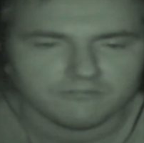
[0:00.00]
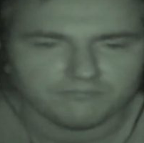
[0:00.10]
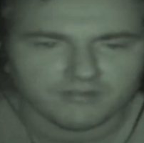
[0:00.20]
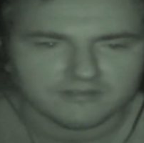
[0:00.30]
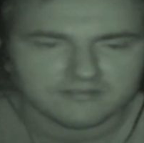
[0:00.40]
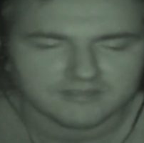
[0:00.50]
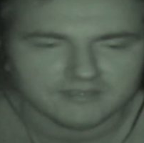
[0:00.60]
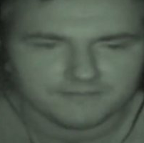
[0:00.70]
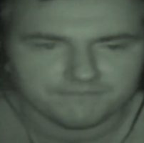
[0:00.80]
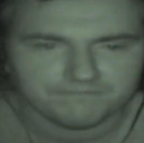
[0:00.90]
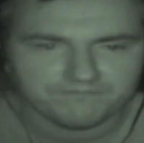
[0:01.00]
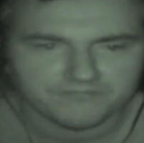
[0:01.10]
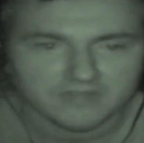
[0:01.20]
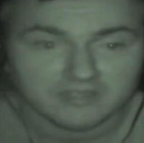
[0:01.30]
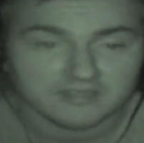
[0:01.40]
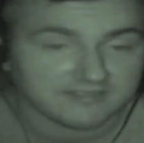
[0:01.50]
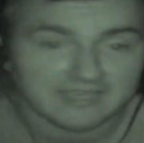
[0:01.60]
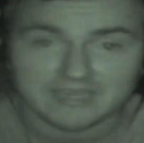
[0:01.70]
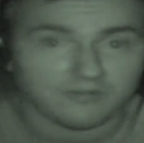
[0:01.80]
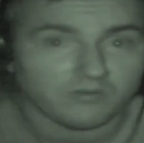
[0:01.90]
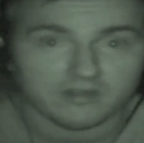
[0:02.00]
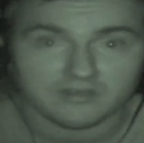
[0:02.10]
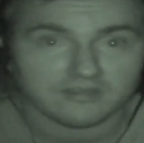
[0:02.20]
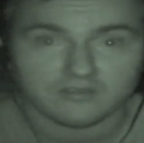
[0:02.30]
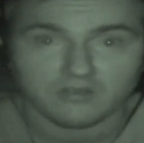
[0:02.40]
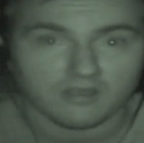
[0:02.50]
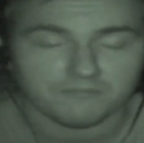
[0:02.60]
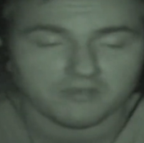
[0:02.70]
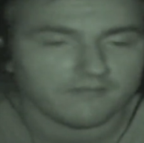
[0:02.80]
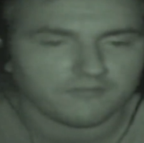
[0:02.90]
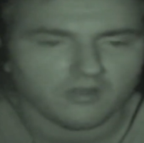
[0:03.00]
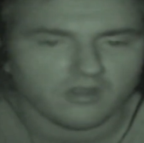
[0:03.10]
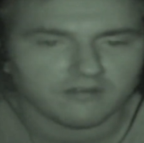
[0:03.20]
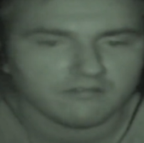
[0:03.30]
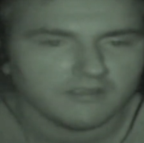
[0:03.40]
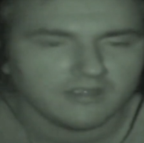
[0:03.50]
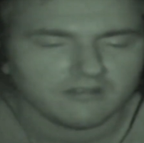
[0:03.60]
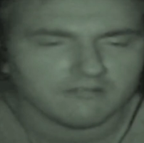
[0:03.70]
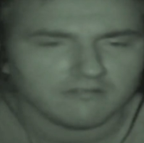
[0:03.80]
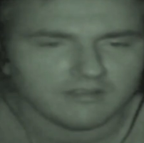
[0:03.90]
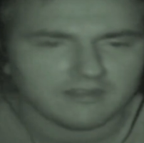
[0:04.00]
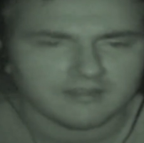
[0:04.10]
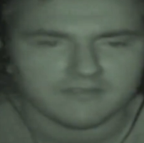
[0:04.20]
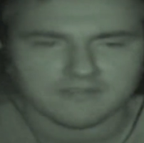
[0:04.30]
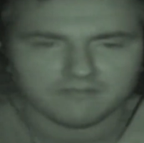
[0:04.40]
But um, the second one, it caught me off guard and the,